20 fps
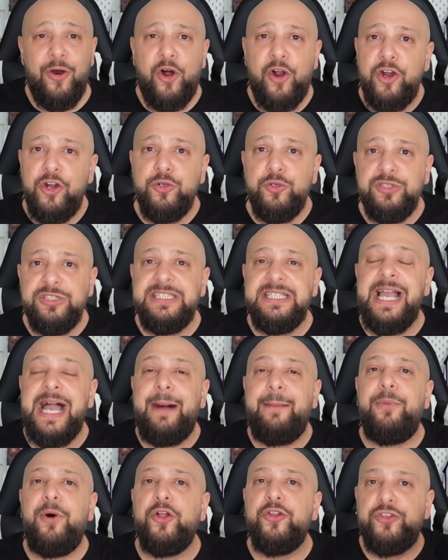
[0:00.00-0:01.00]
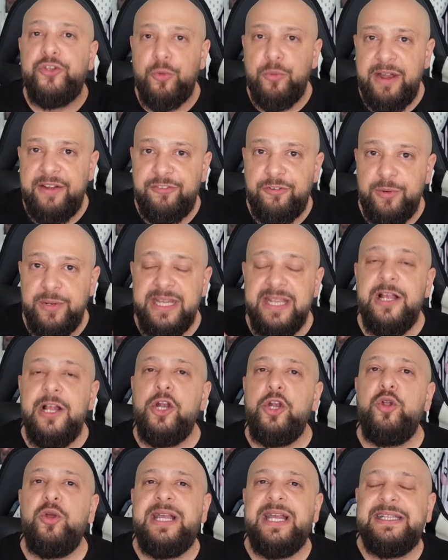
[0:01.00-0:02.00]
or losing, about the referee.
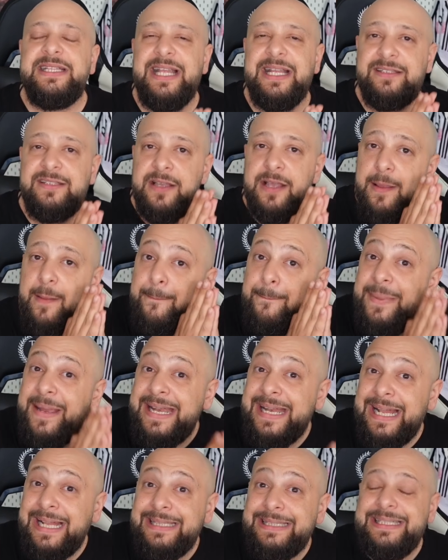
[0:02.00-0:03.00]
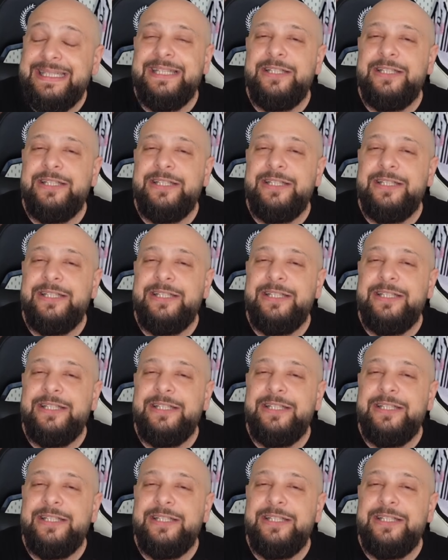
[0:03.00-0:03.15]
Look at that penalty